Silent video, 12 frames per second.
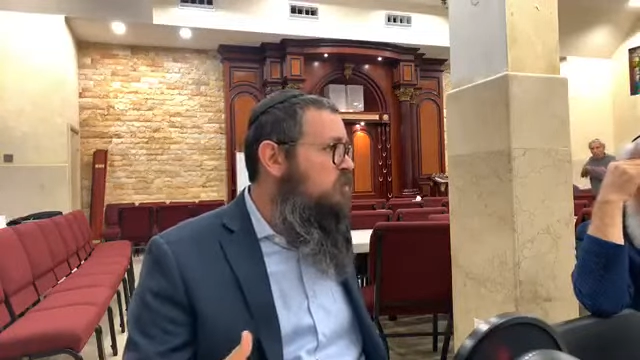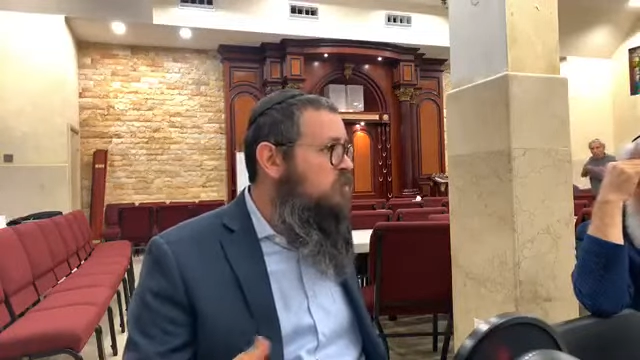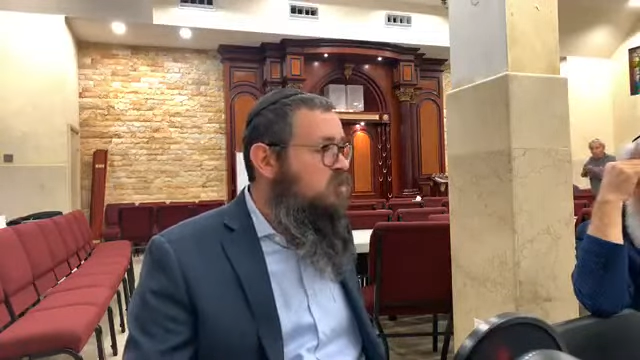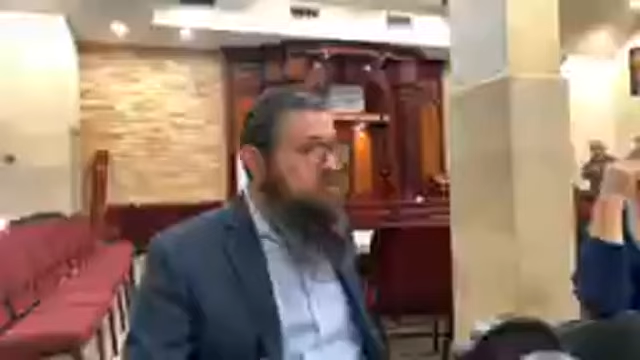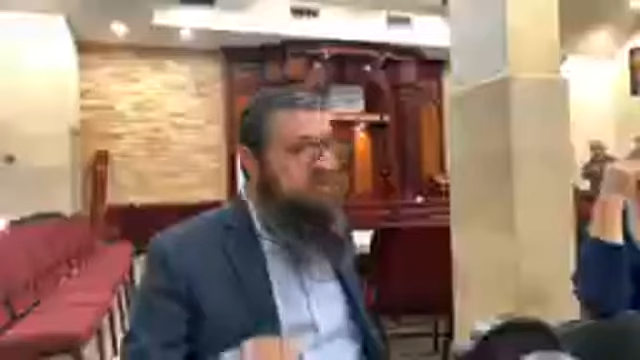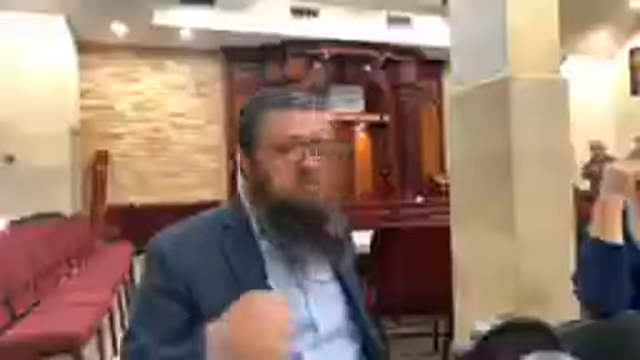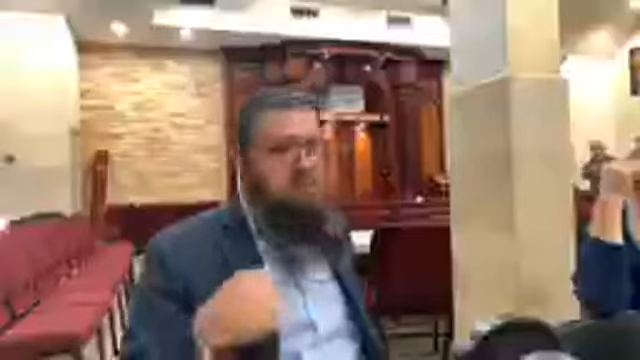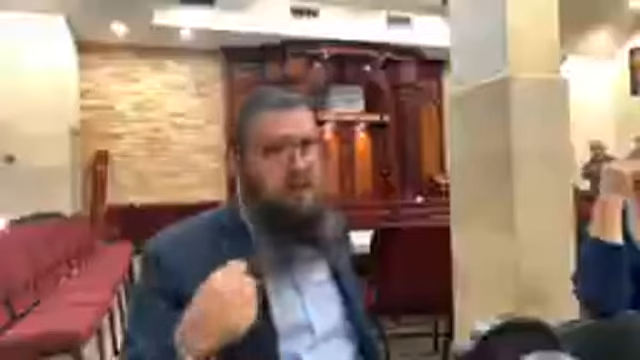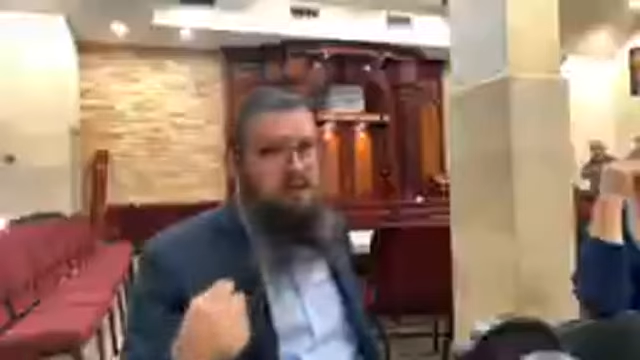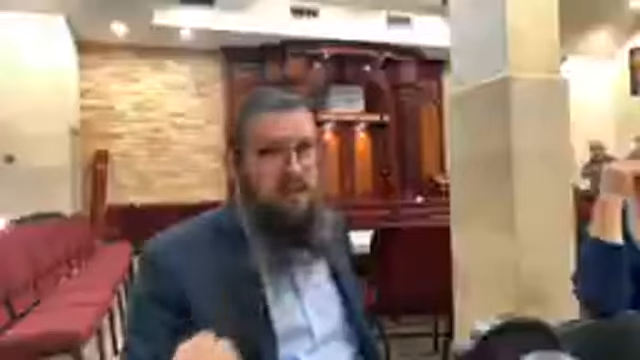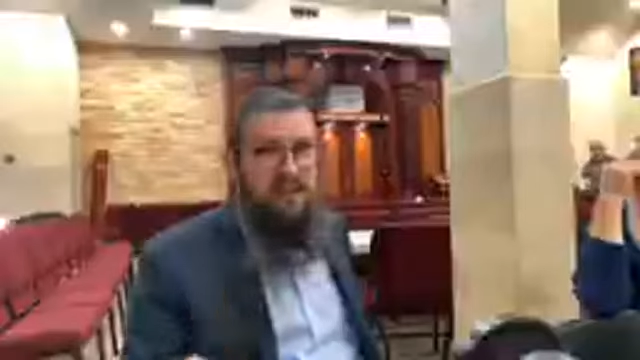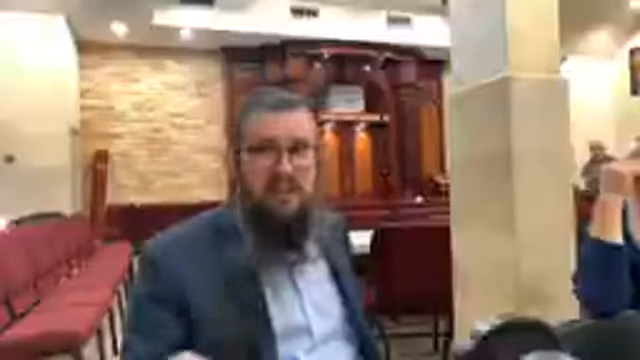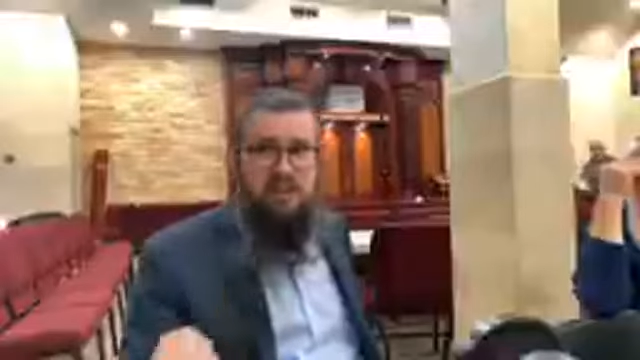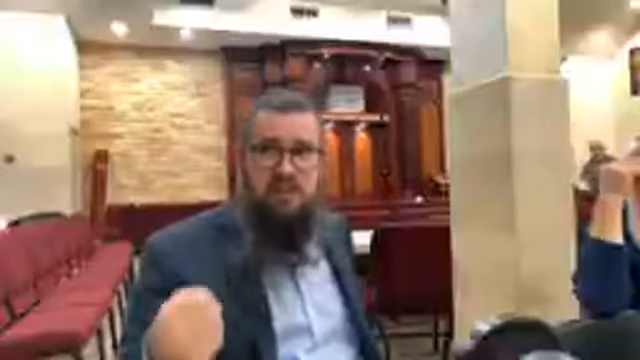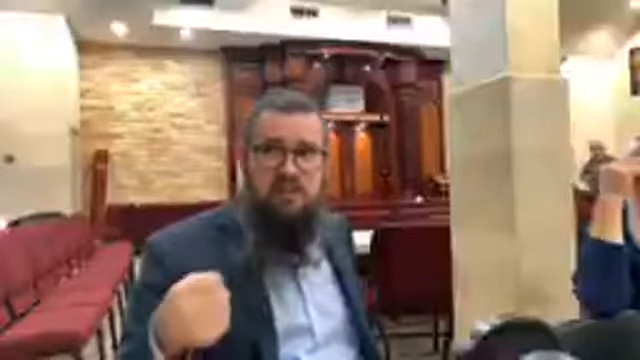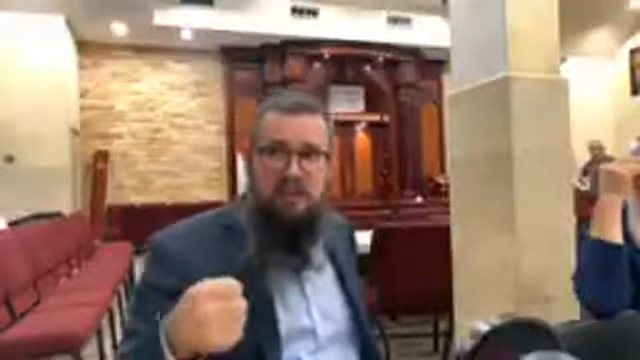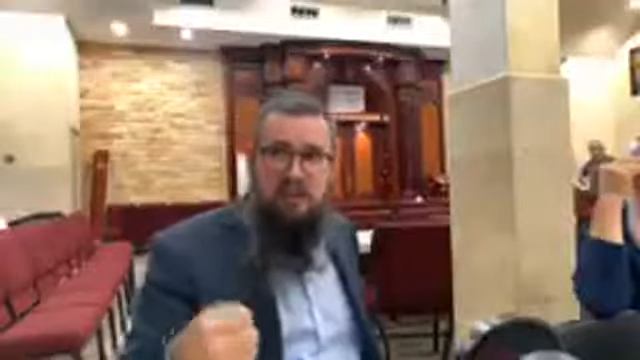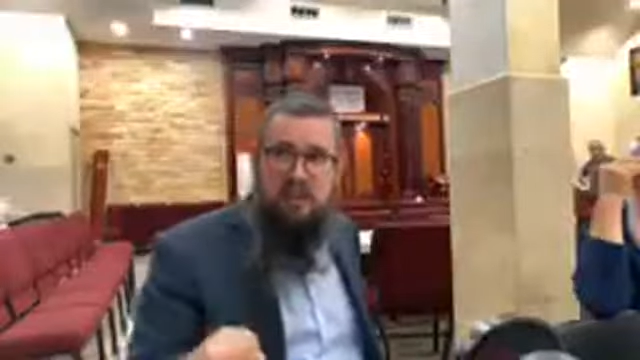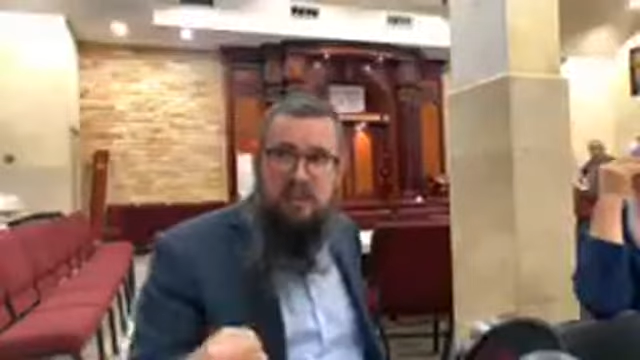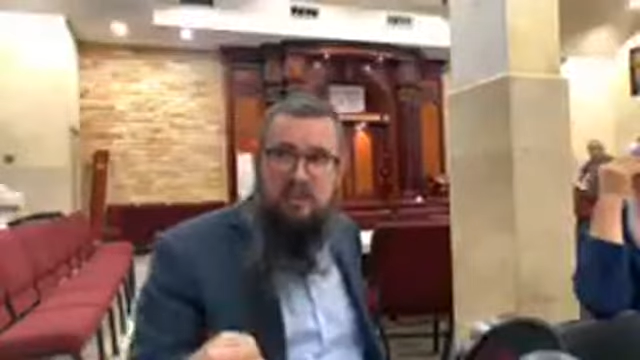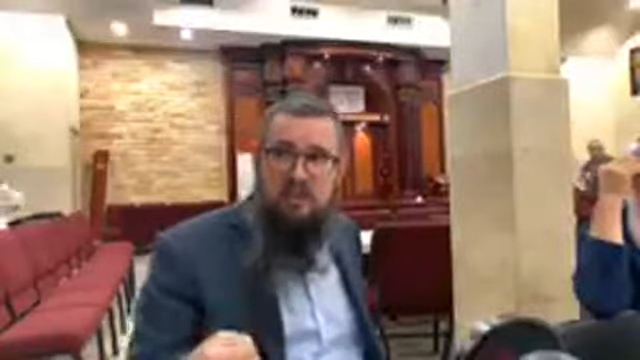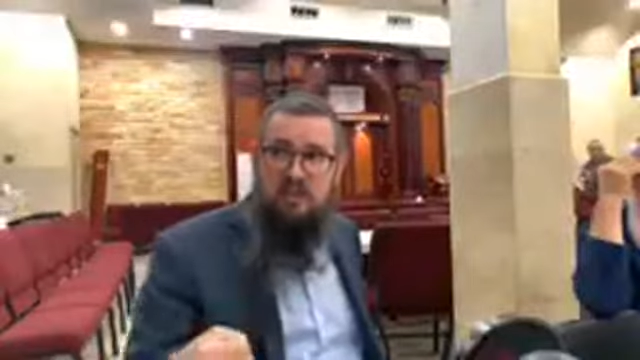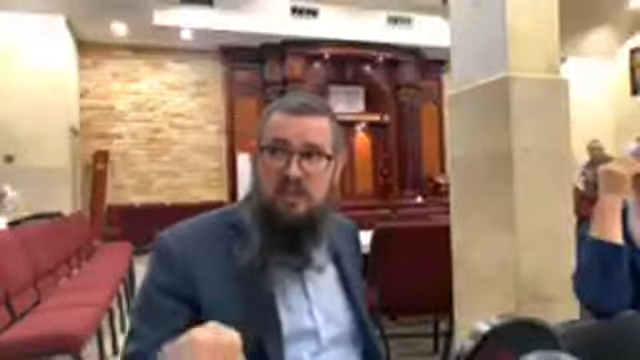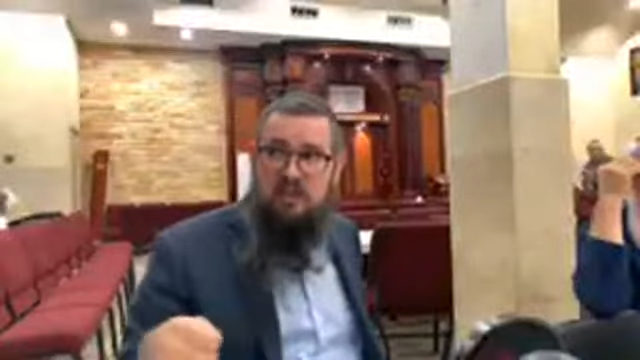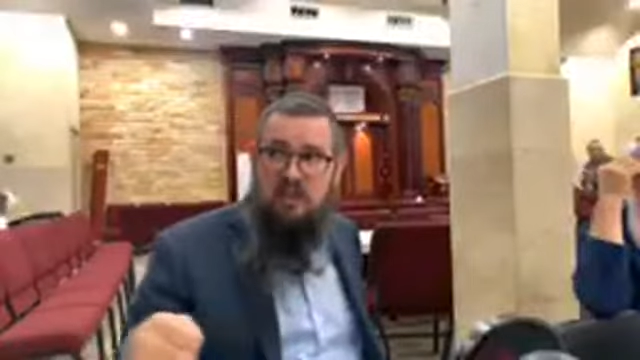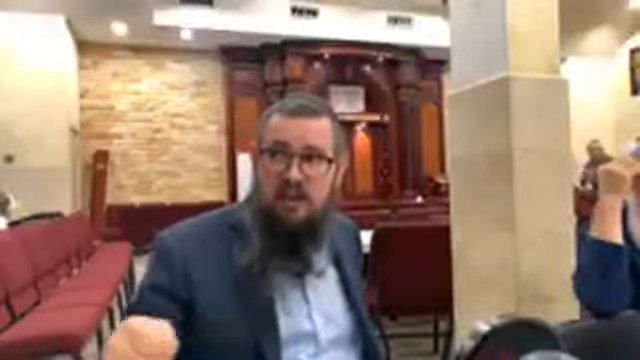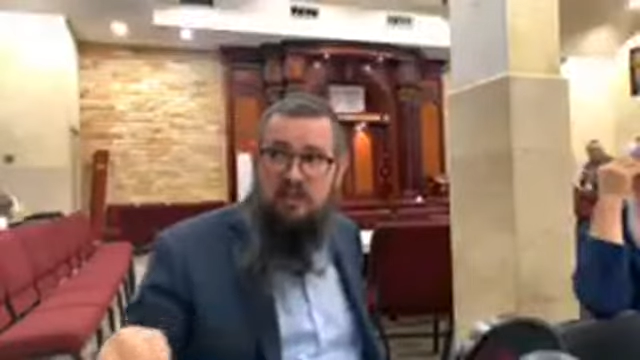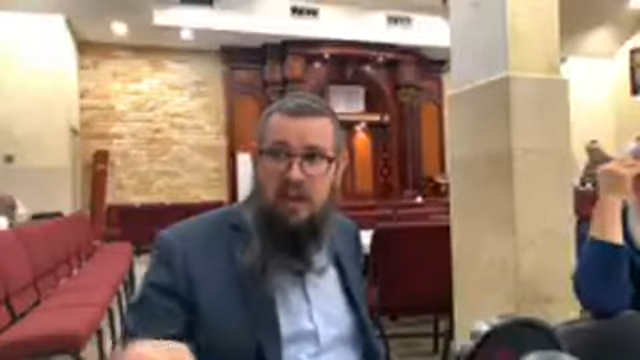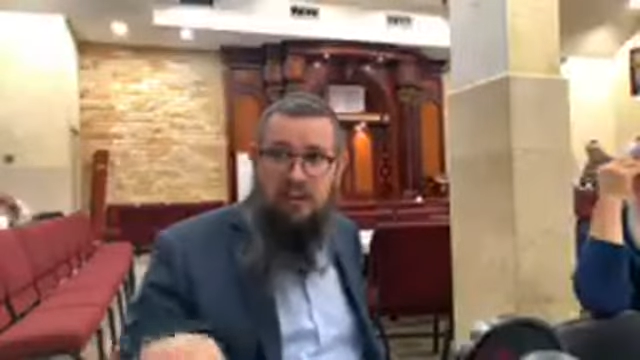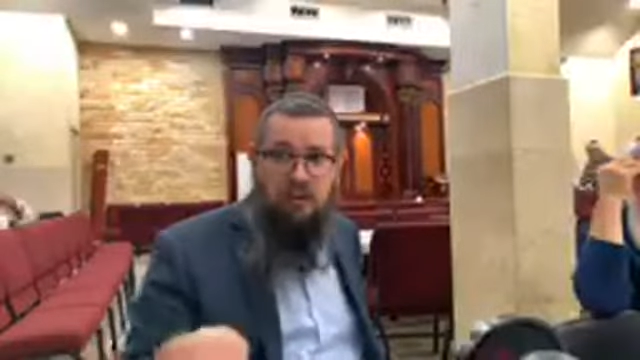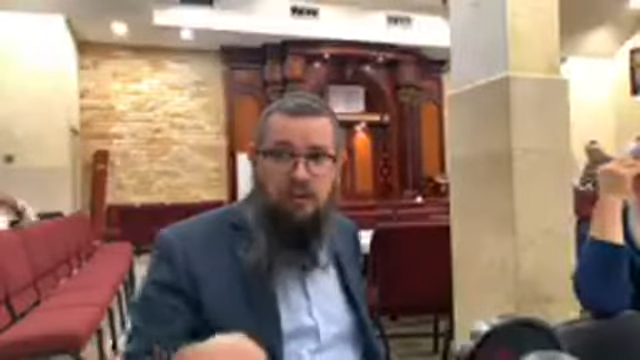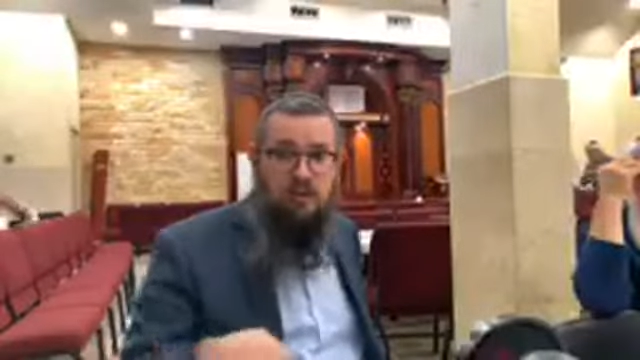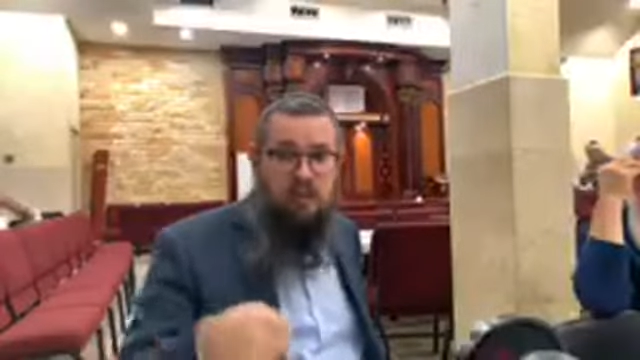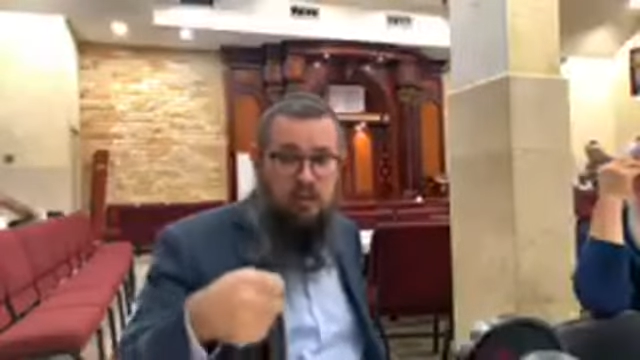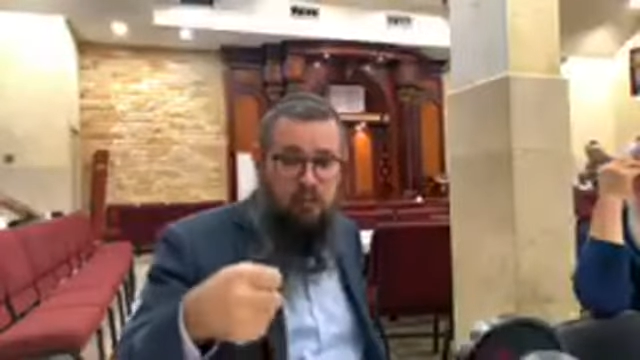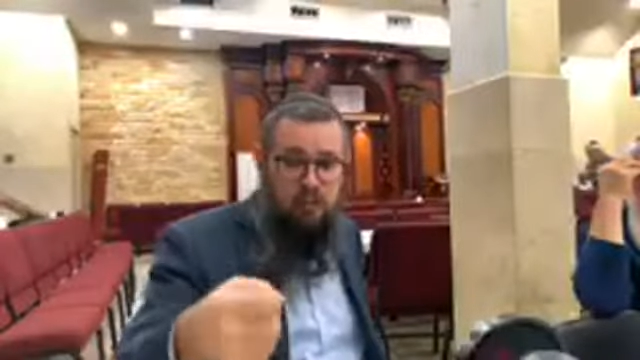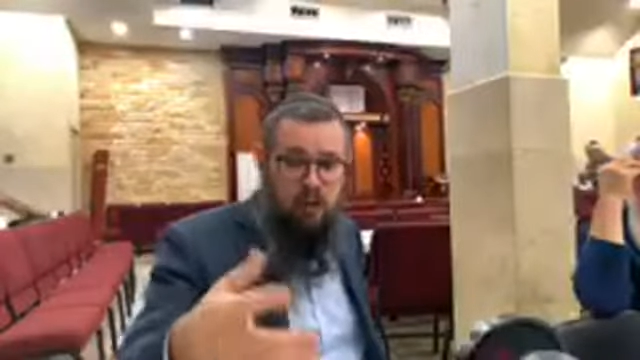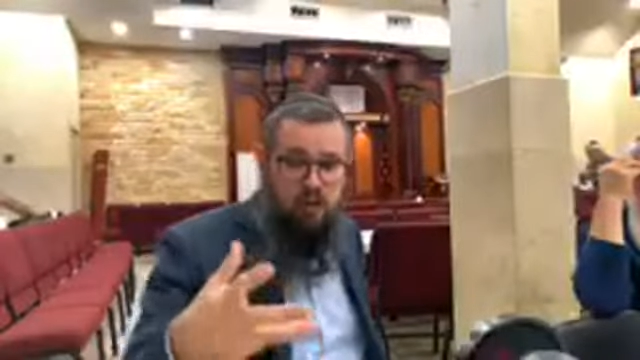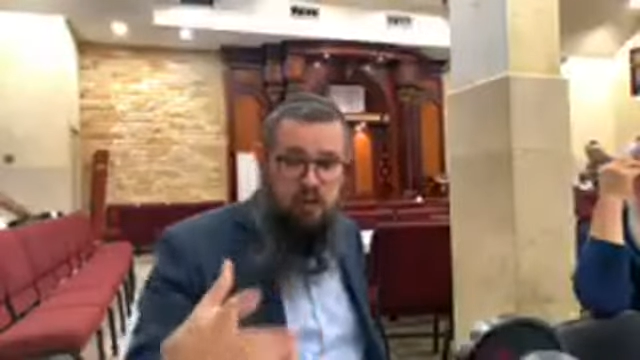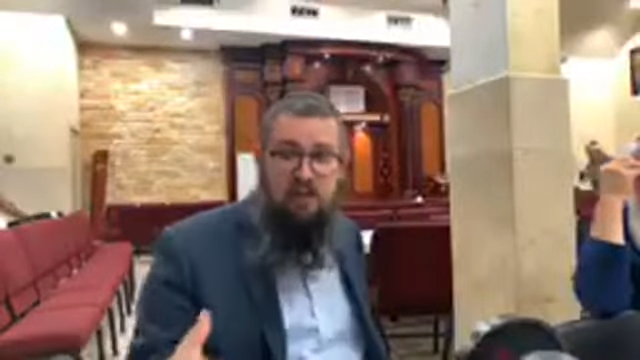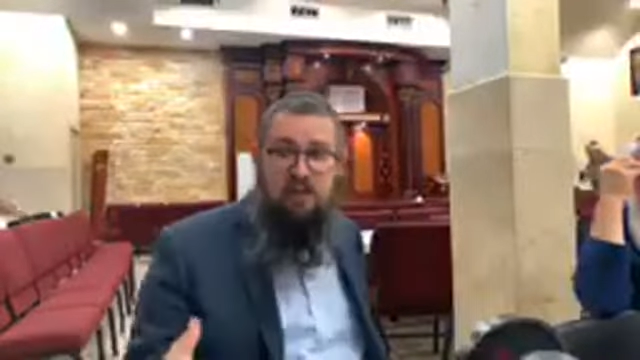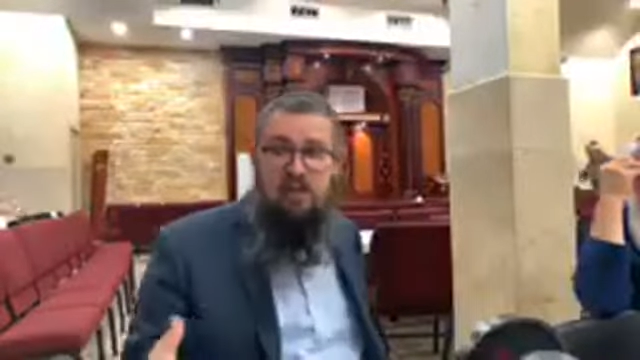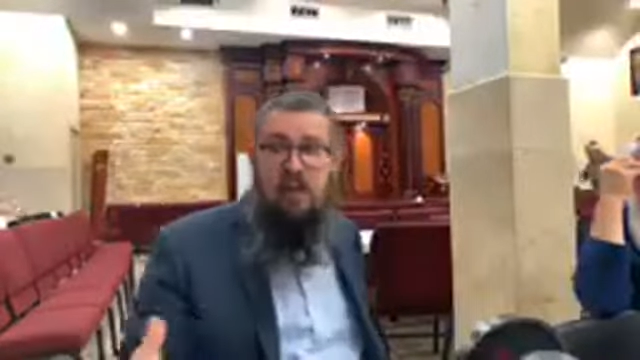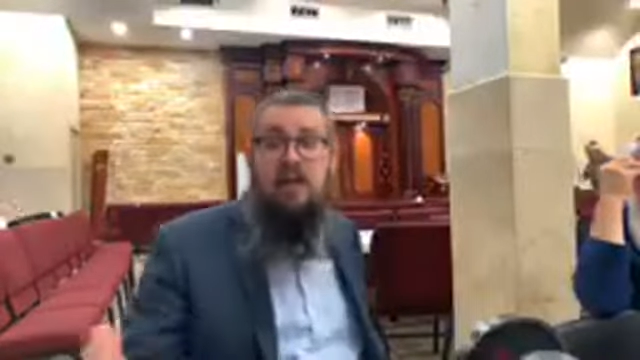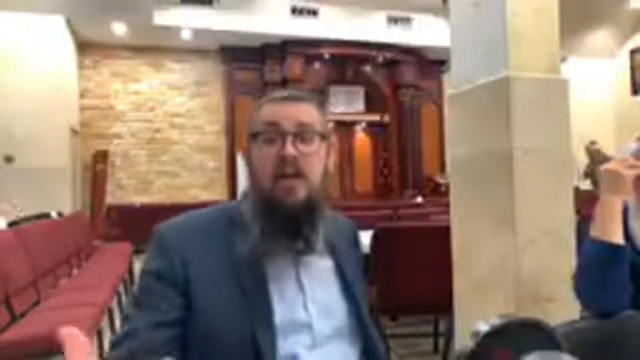So the mere fact that Hashem gives us the mitzvahs and we have the opportunity to approach a mitzvah,